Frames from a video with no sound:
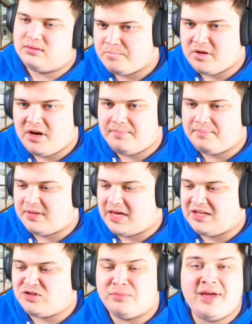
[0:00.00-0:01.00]
Right,
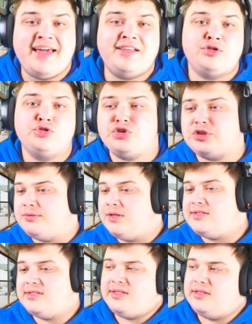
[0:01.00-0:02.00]
case number 800.
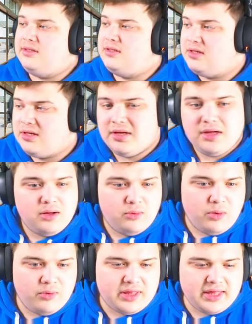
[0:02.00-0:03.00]
Let's see what we can